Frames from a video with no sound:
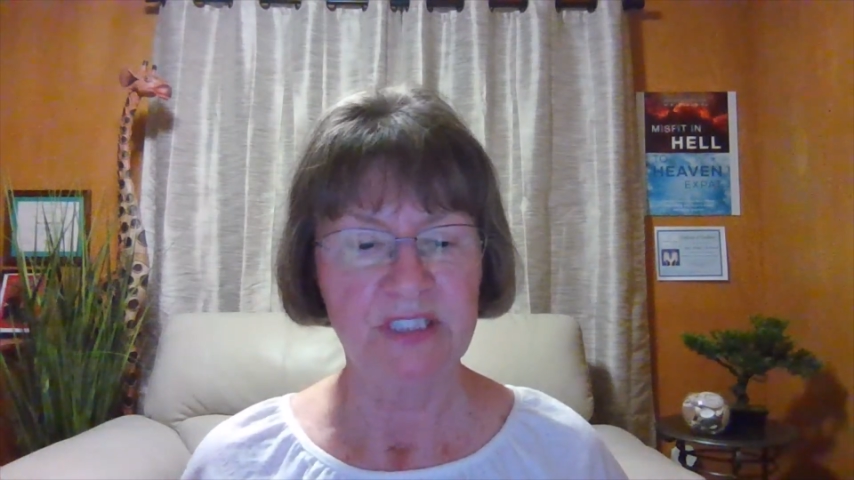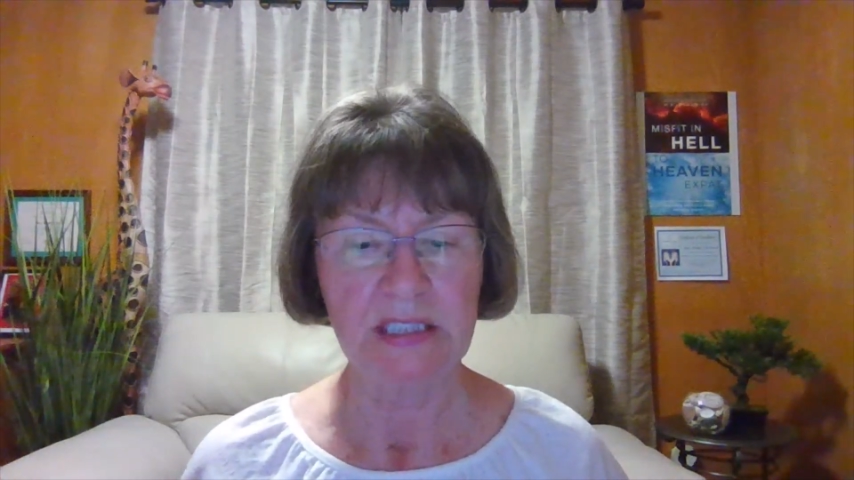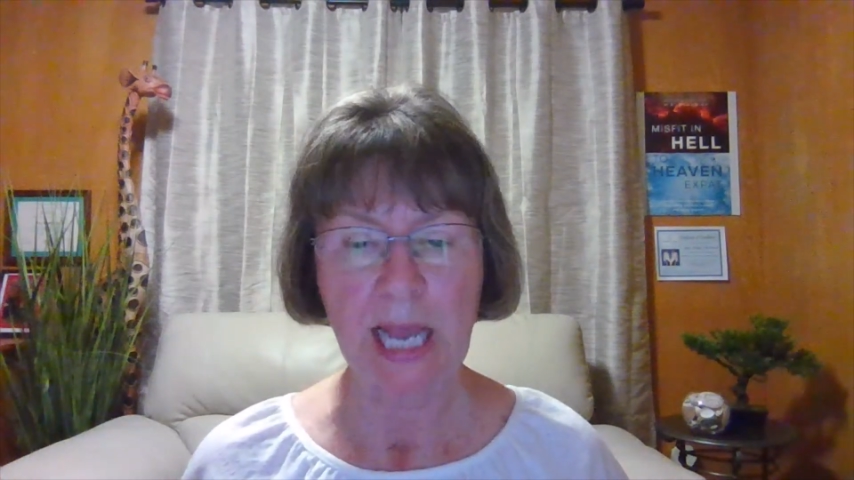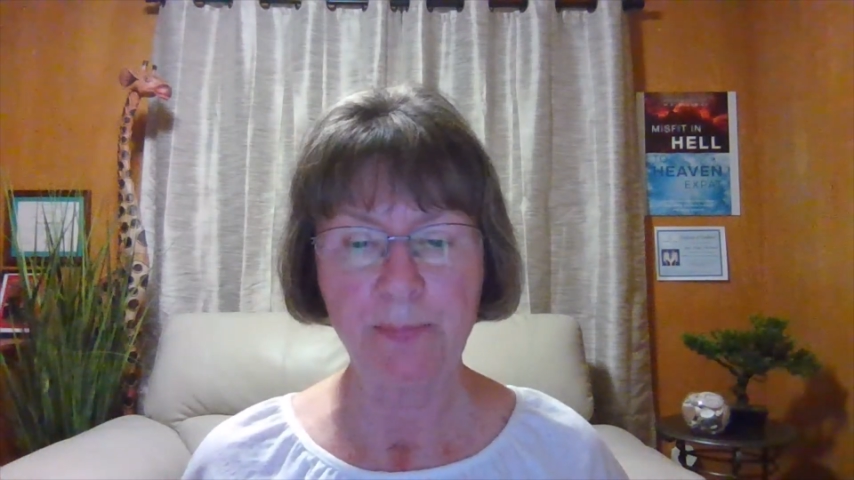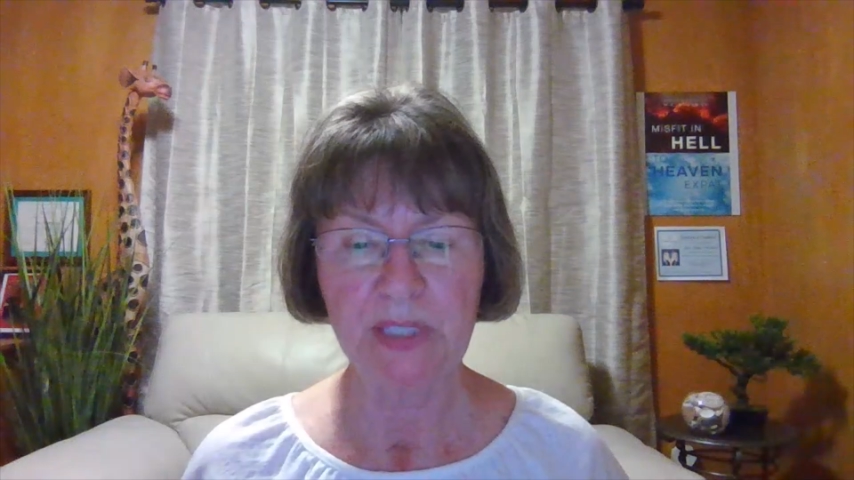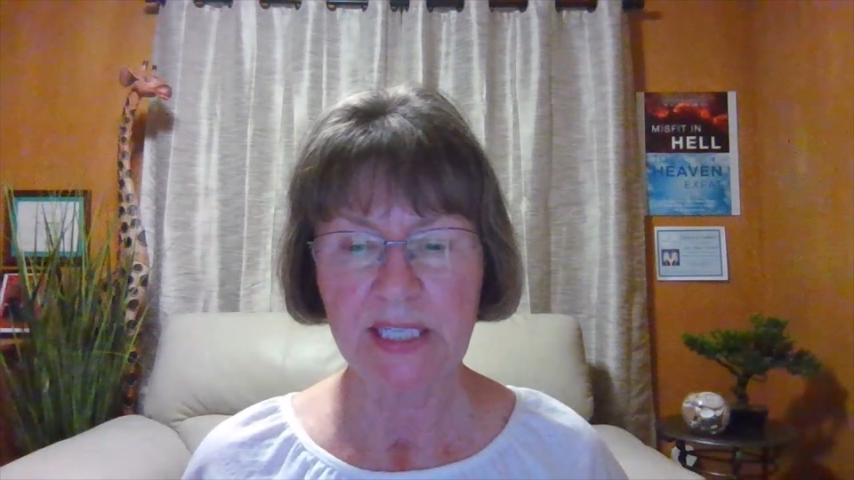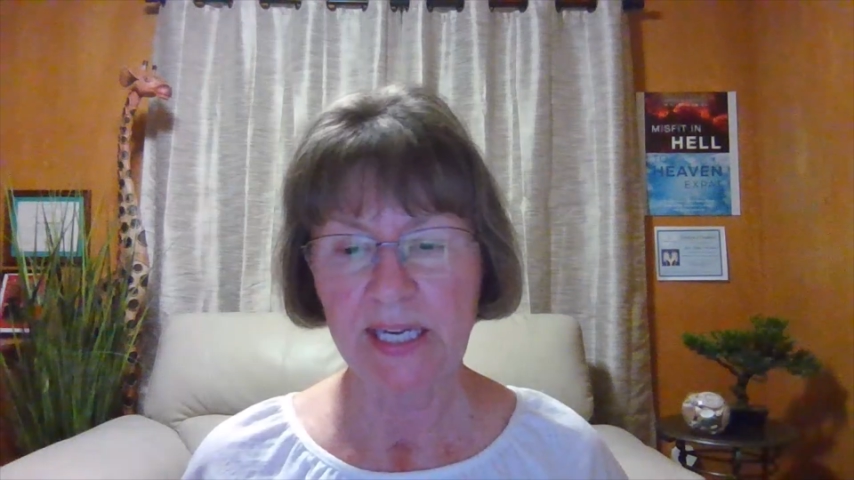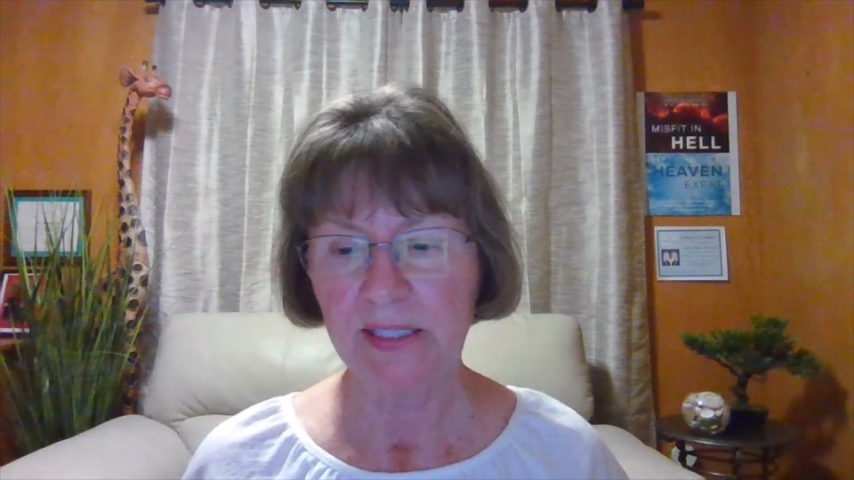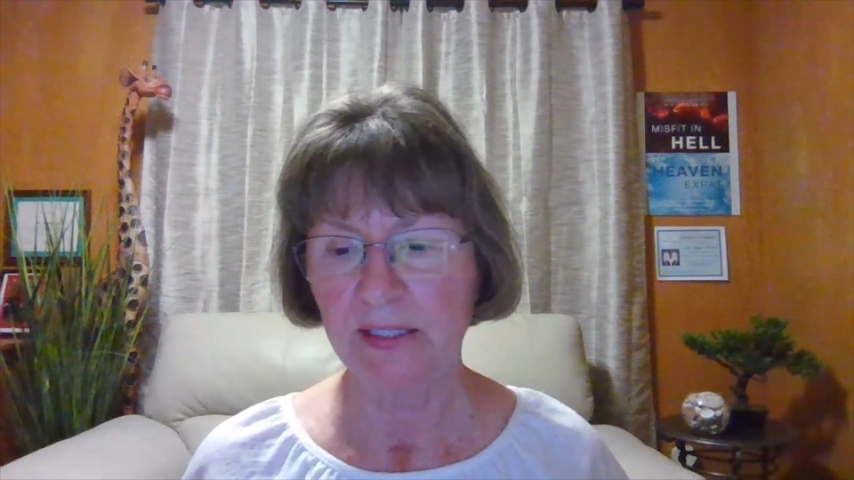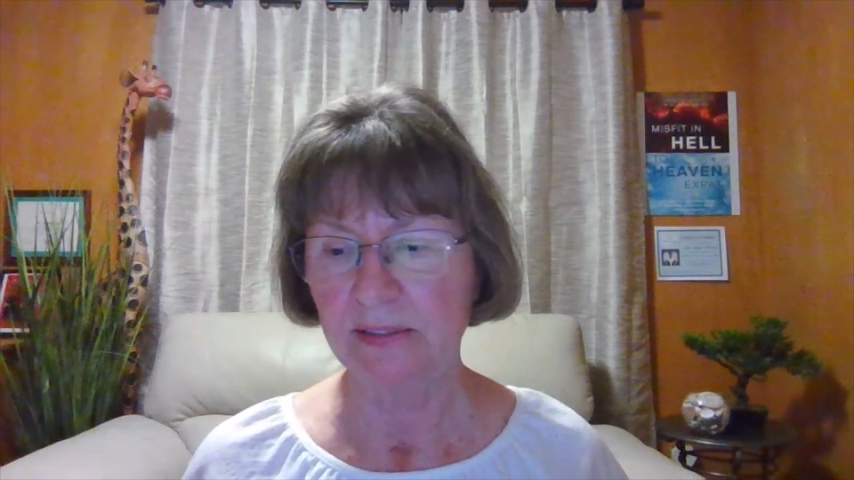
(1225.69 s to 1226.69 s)

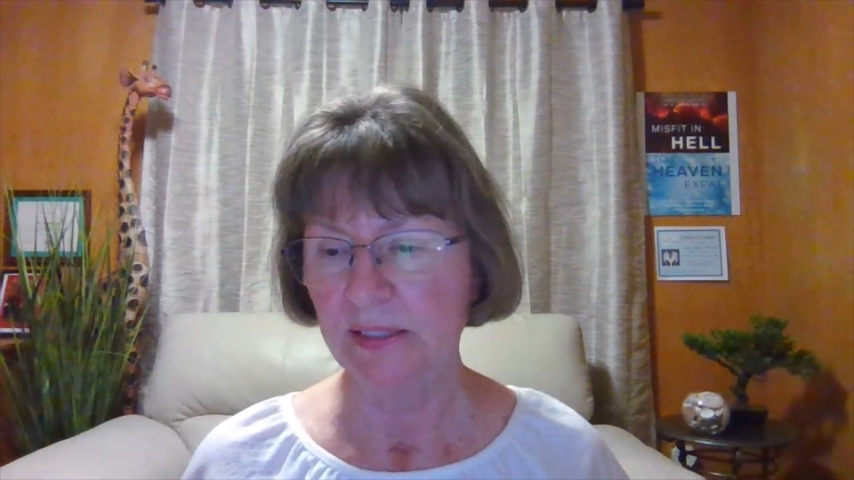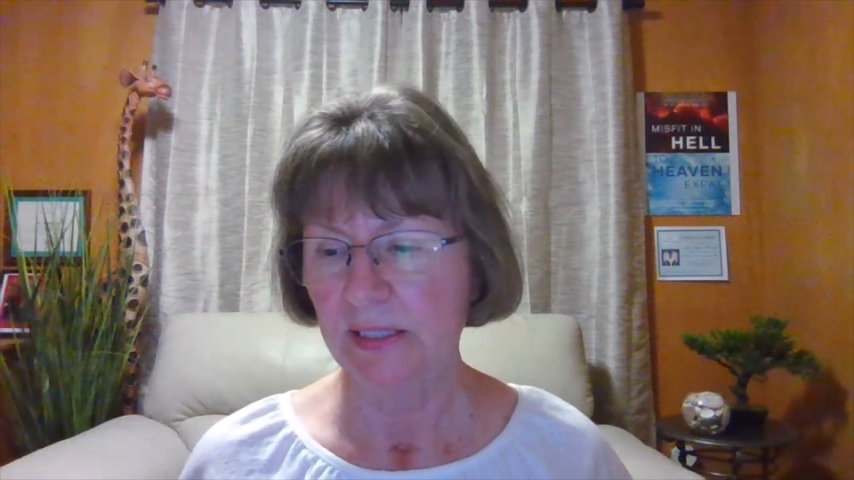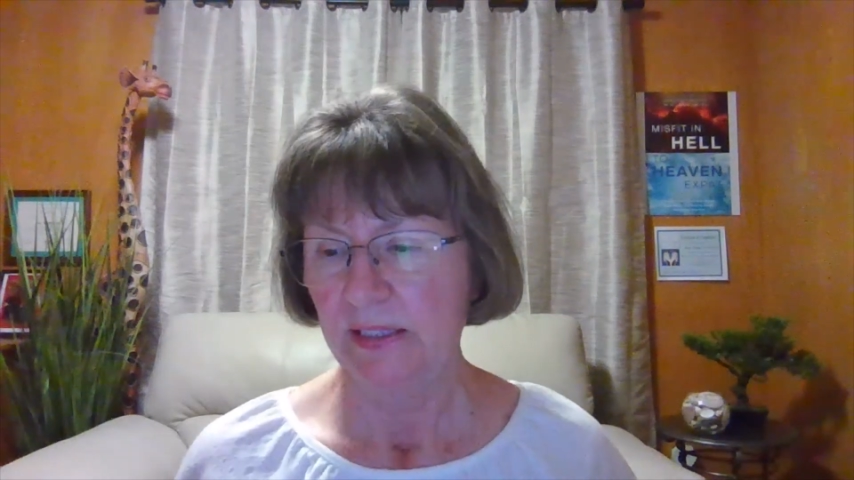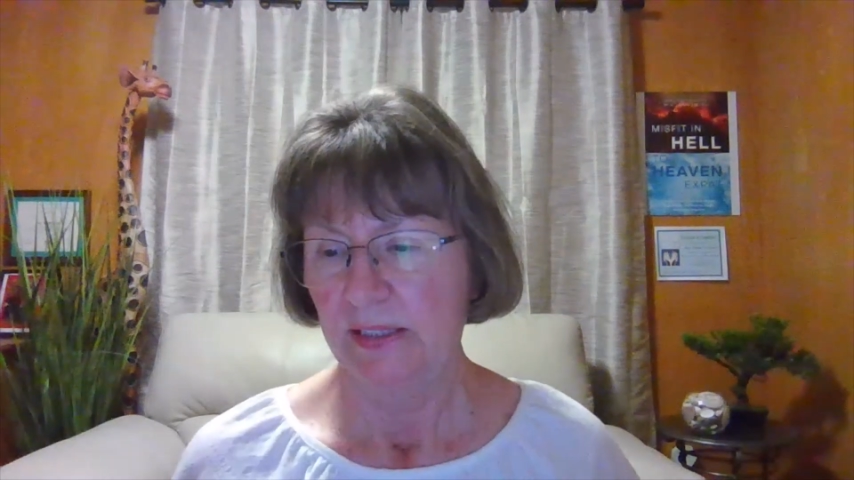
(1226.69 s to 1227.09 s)
dilapidated